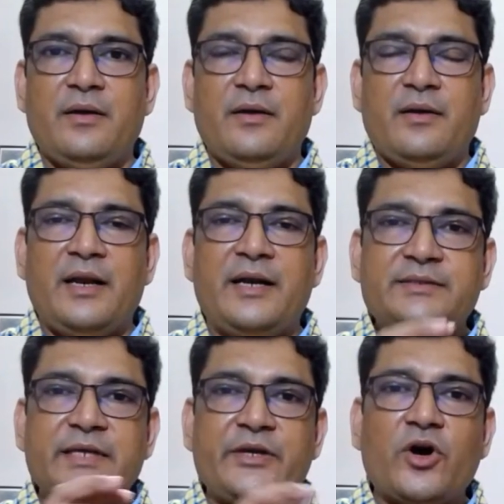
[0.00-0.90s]
Let us
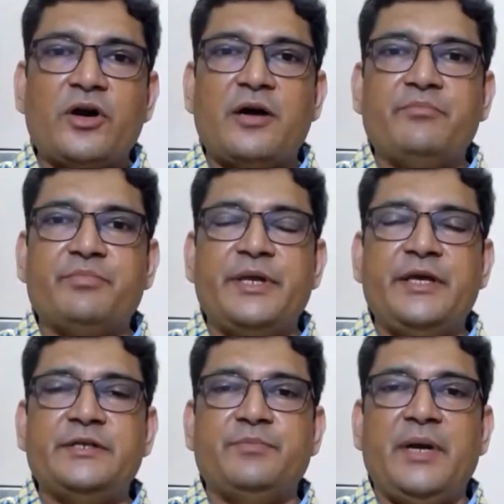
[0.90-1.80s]
say your company
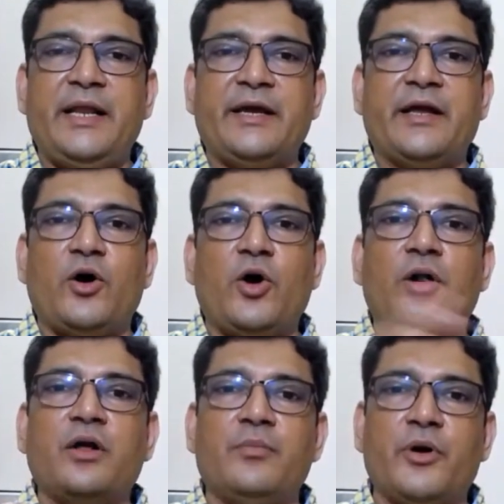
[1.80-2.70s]
is building an
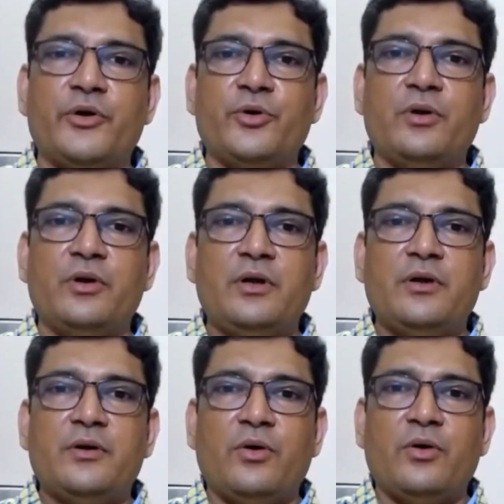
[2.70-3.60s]
order module.
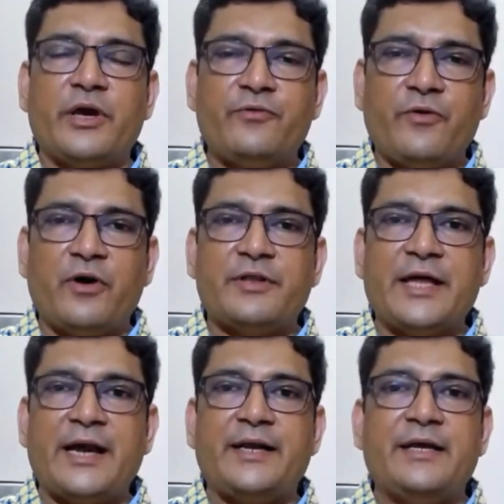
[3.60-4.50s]
Okay, for
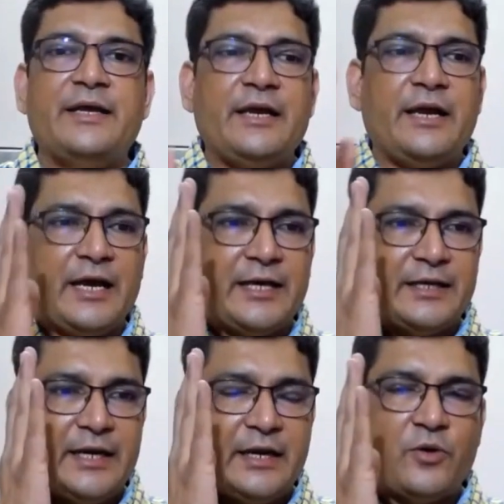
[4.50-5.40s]
that
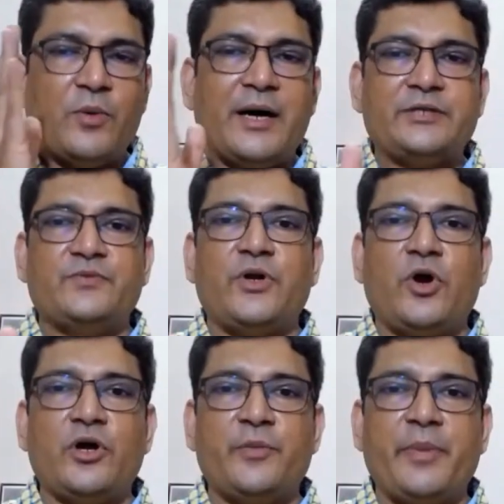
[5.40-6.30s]
it requires one
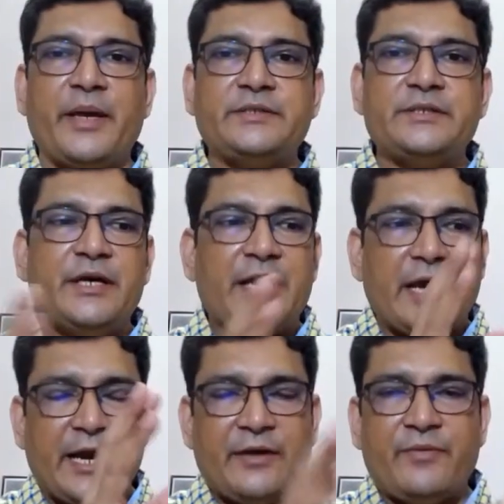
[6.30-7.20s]
order page,
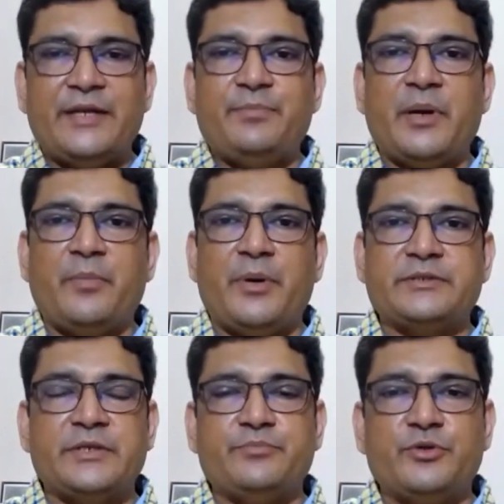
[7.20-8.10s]
and when a
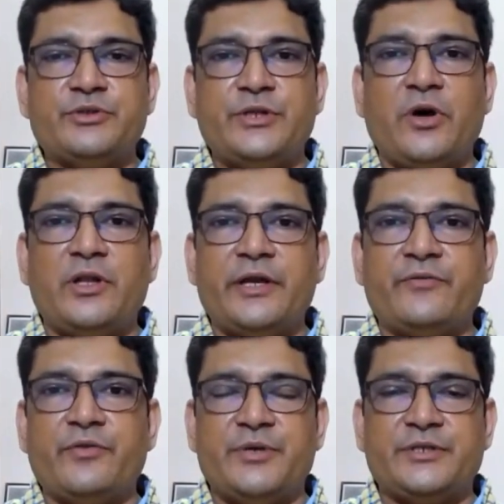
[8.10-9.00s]
person puts in all the
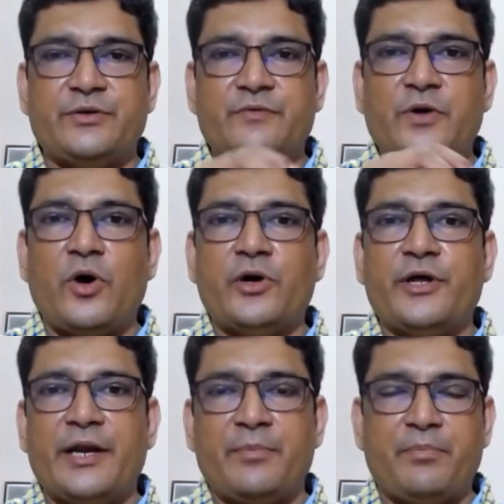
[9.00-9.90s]
information of the
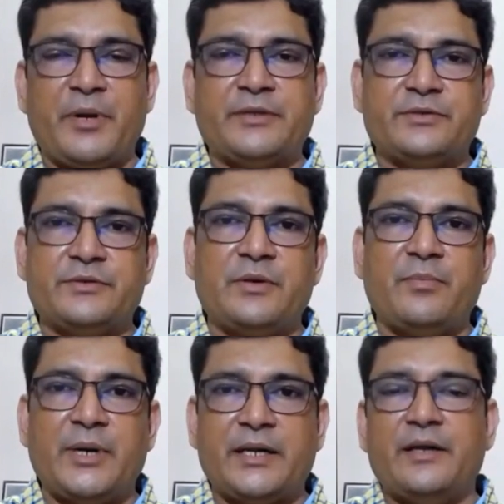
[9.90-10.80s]
order and presses the
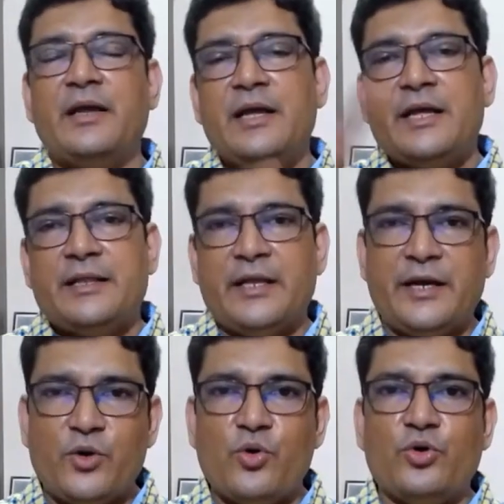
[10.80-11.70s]
button, then
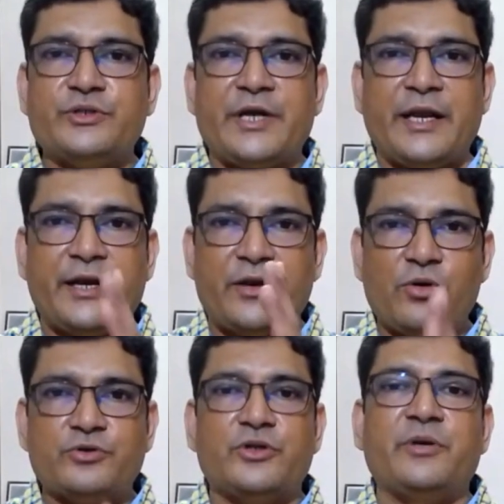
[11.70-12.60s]
it goes and it
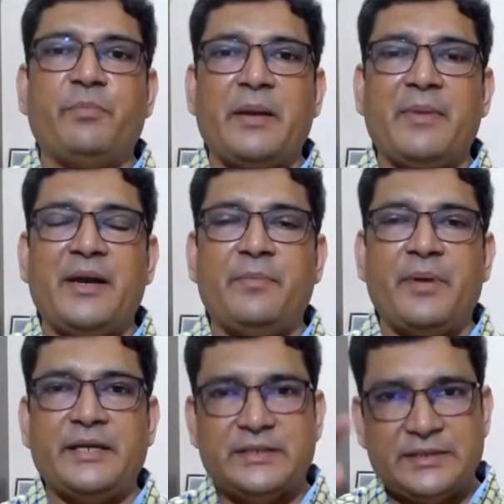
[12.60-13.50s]
goes on the payment
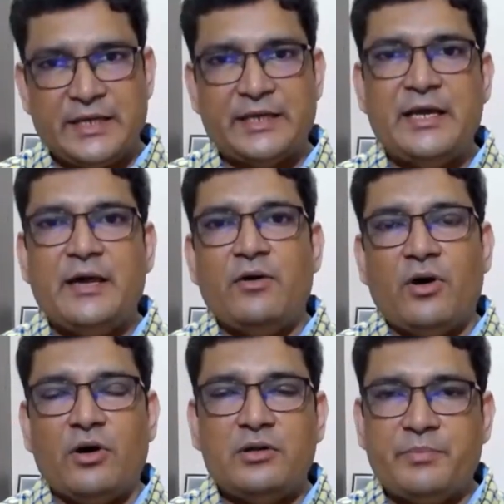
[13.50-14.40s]
page, and then
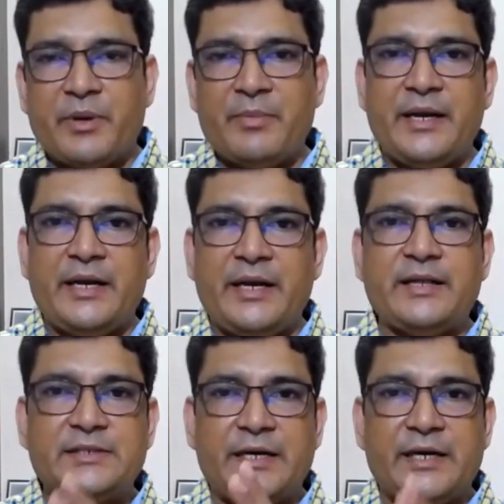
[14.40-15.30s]
all the payment
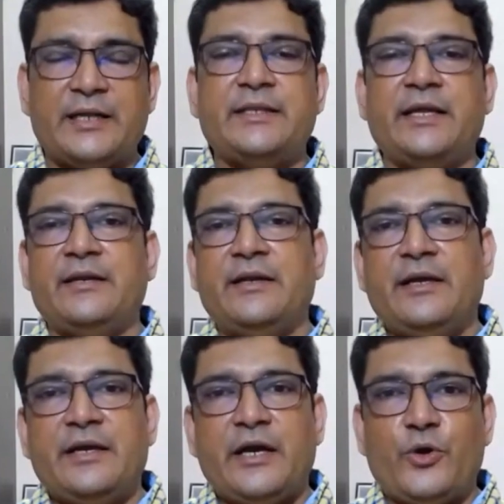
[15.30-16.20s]
details are done, then
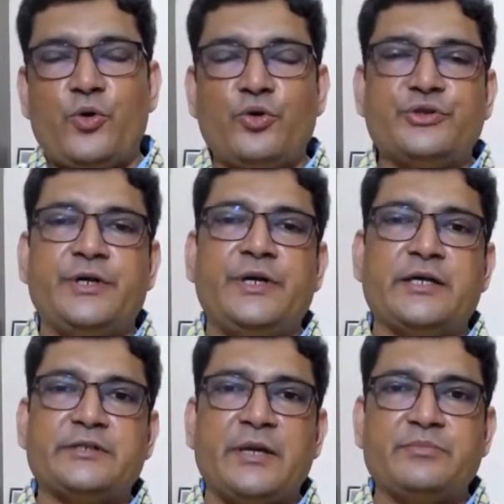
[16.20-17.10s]
it goes and
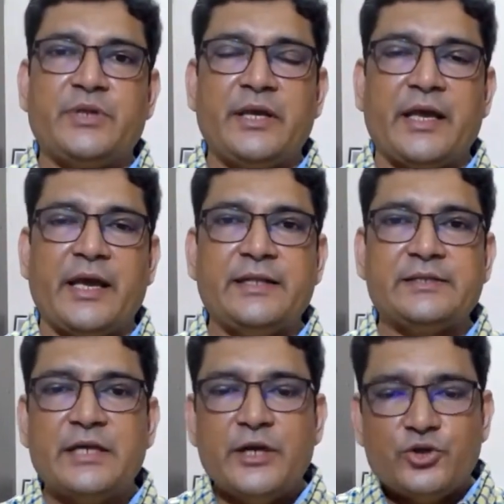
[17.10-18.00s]
does something
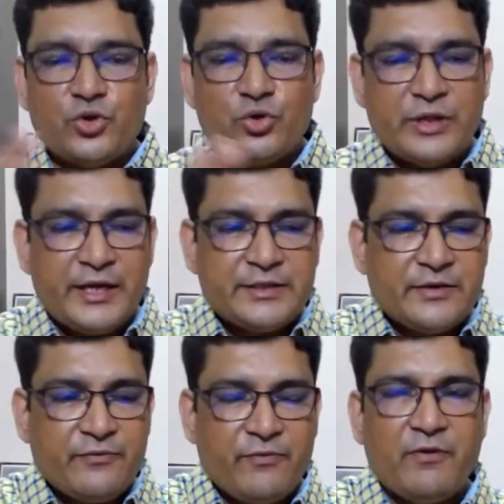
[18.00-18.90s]
else. So there is a
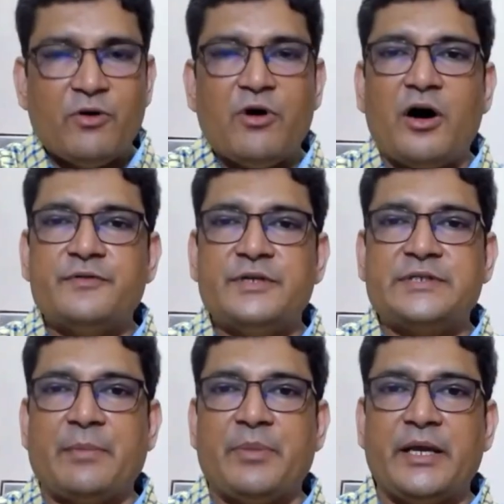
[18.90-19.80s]
flow of this
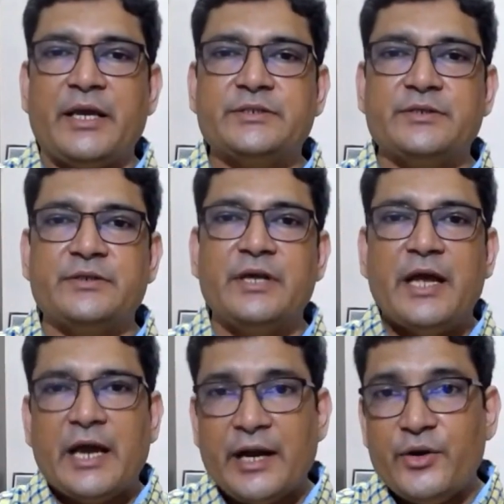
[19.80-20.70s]
application,
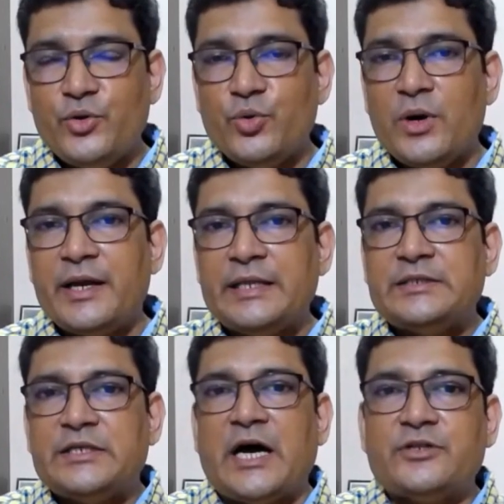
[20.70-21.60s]
and you are in
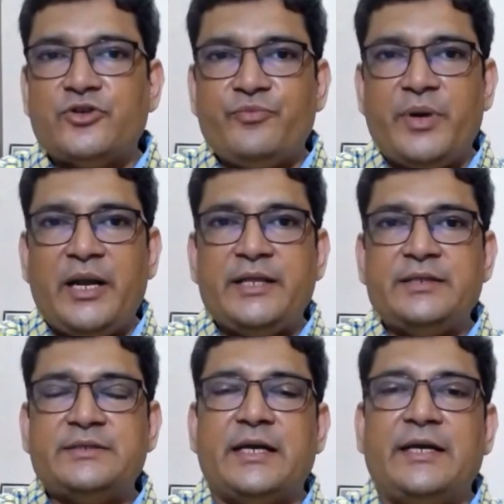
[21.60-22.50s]
charge of building
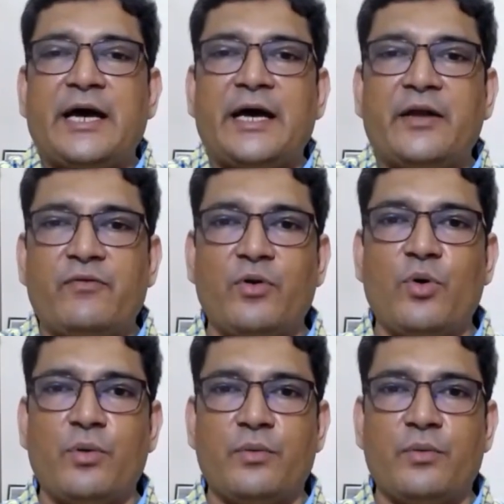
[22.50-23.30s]
this entire flow.